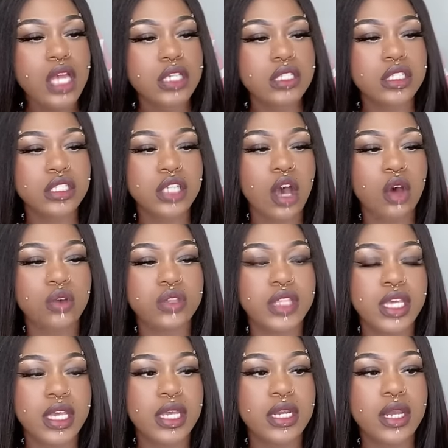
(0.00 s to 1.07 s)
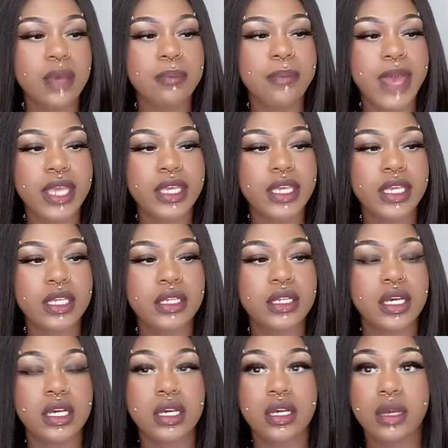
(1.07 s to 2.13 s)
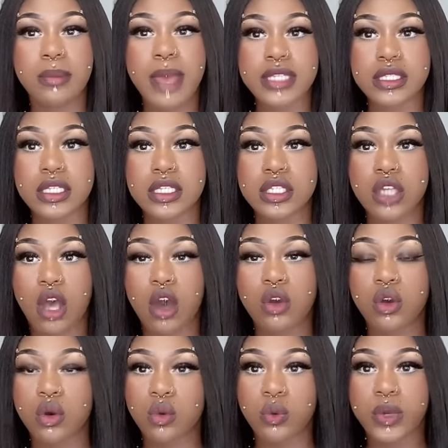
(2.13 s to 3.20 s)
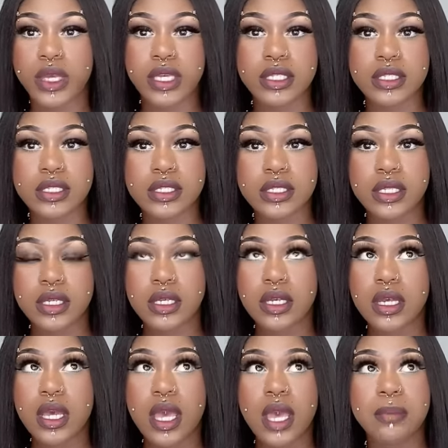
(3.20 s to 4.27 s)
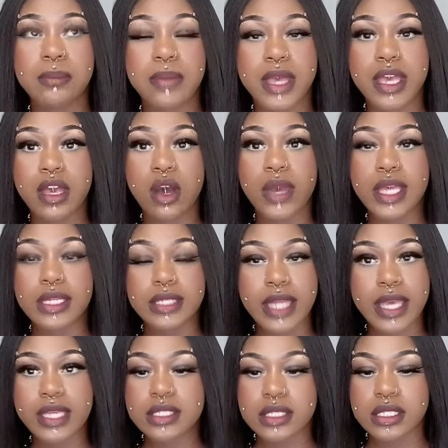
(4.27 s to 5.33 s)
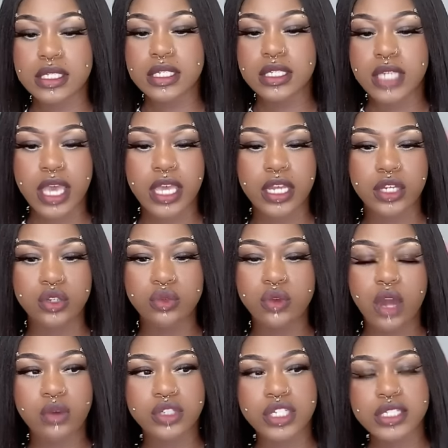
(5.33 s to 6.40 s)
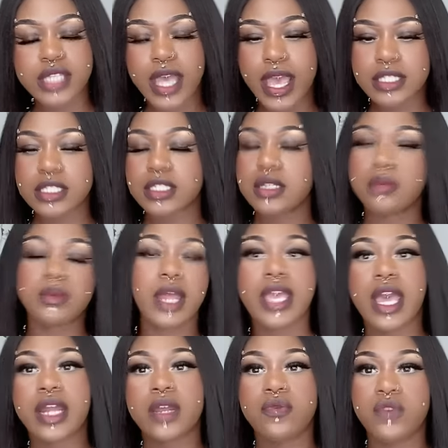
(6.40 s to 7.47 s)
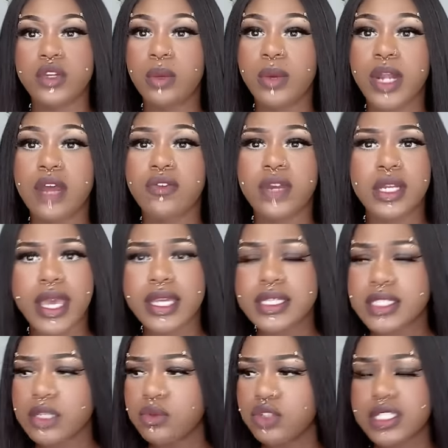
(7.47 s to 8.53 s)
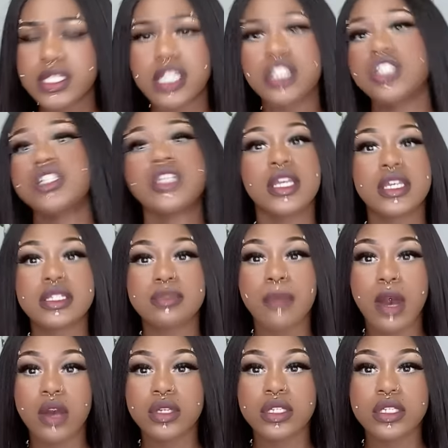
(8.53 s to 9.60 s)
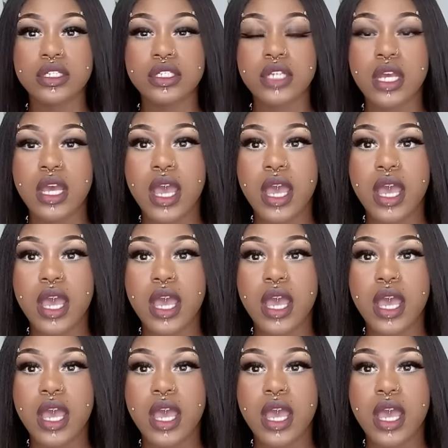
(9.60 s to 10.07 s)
So then Megan um has a talk with Mel and Legacy, and you know, just asking them like how they feel or whatever. And Legacy was just saying she think it's bogus